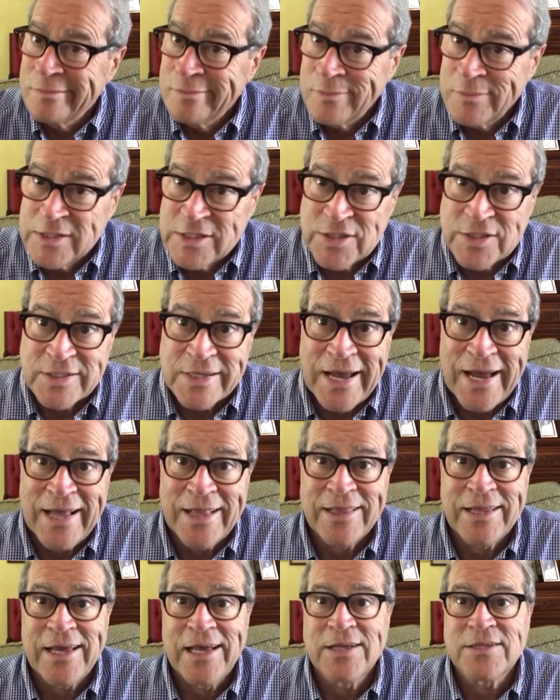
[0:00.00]
sign
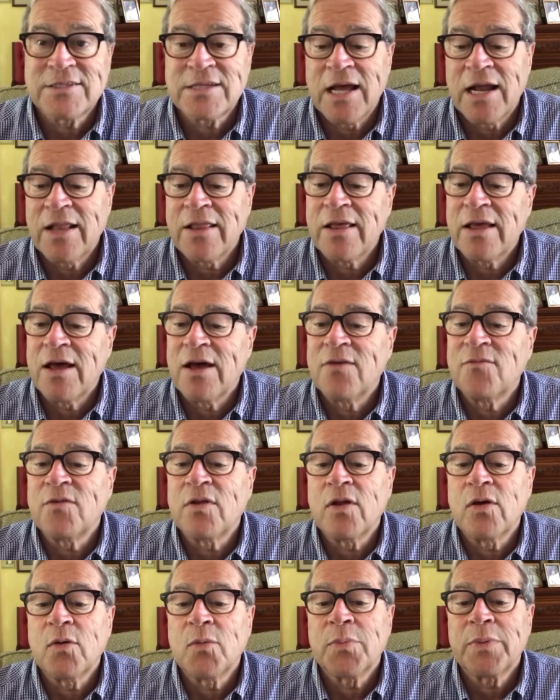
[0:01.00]
the outside of the
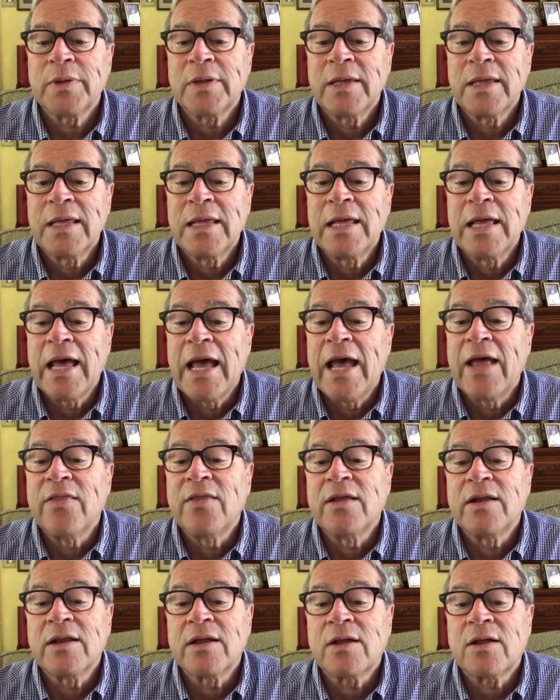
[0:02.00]
envelope, and
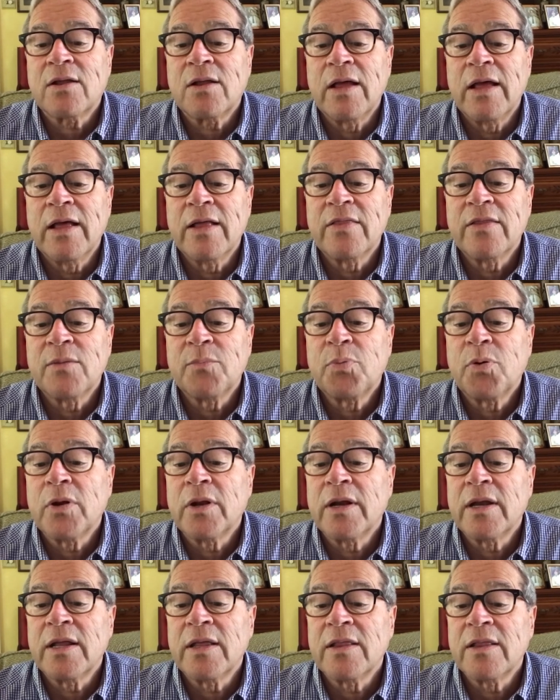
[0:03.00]
then put
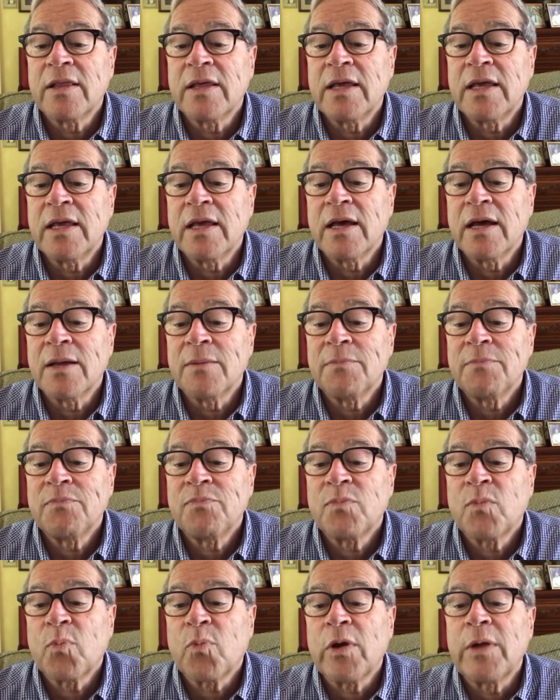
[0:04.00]
it in the
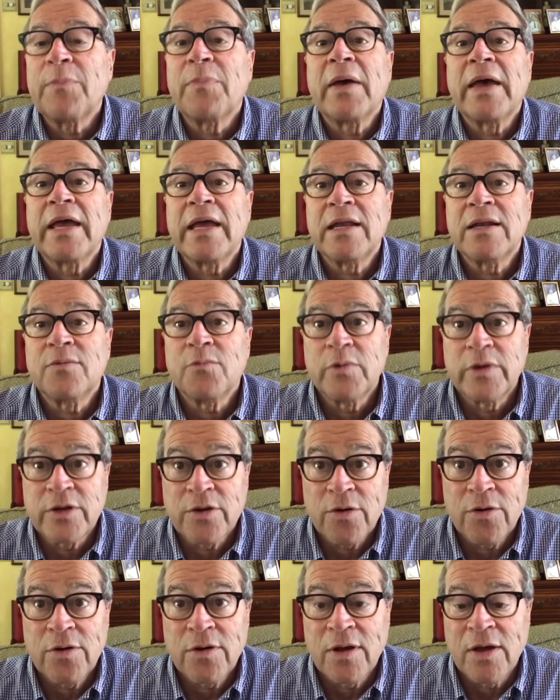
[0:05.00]
prepaid
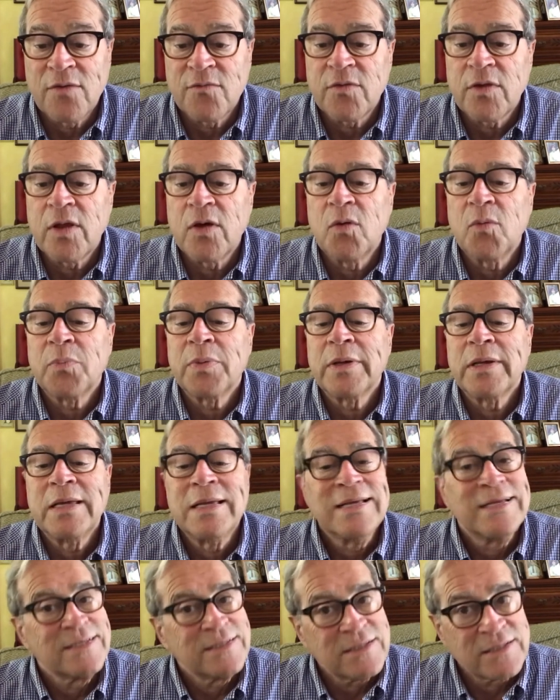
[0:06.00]
return envelope,
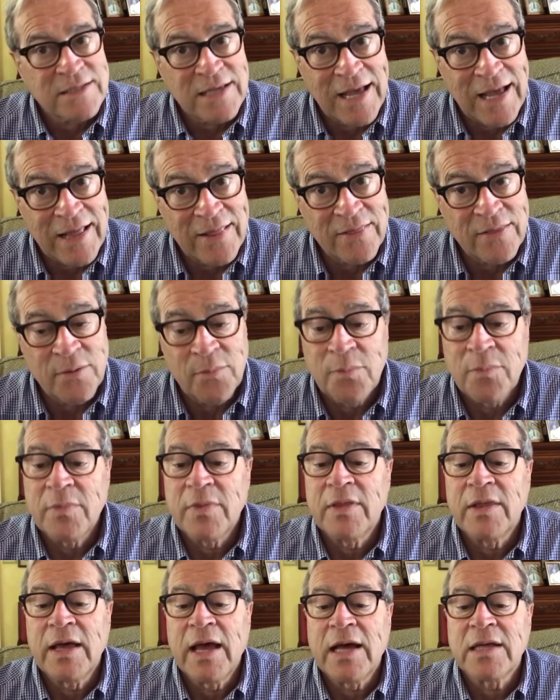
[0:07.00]
sign the
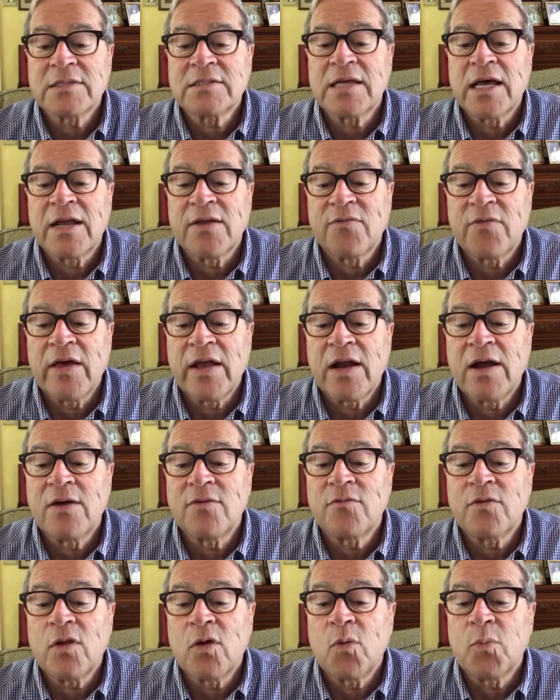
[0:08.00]
outside of that
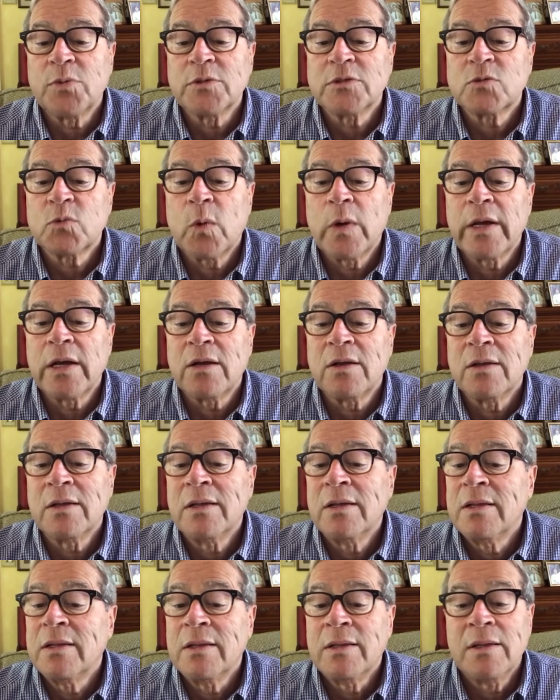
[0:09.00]
envelope as well.
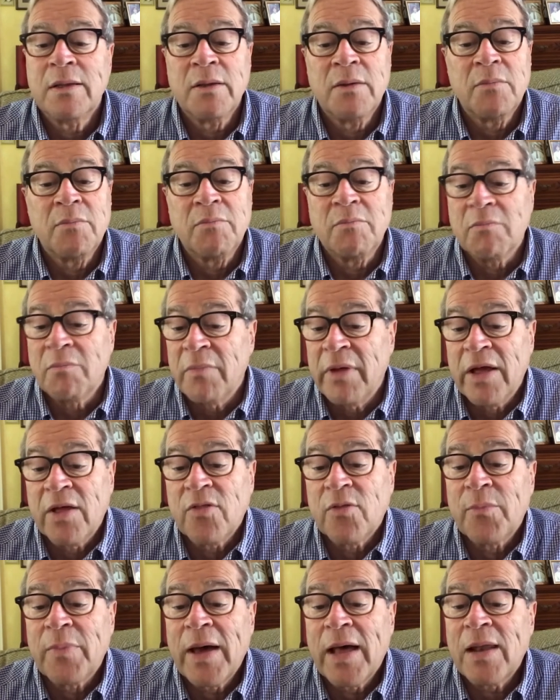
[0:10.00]
Mail
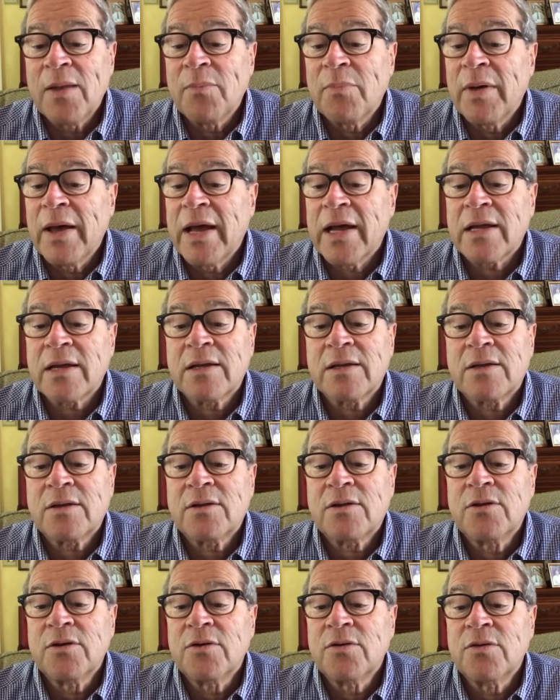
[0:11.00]
the ballot back
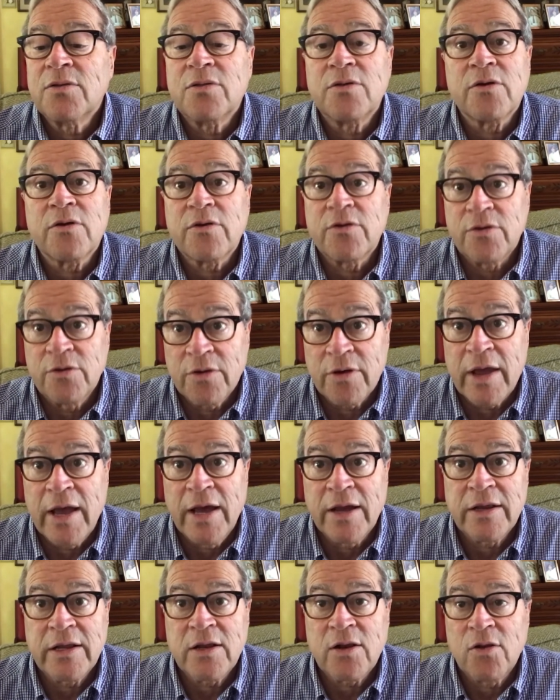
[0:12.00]
to your
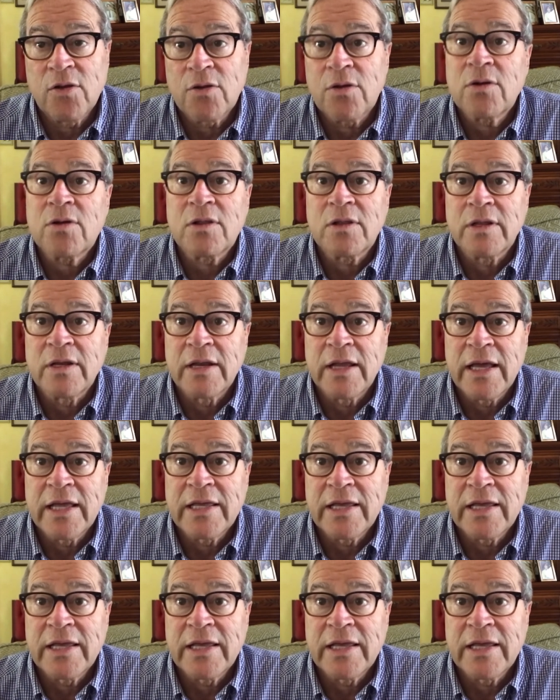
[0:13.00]
county clerk, Lynette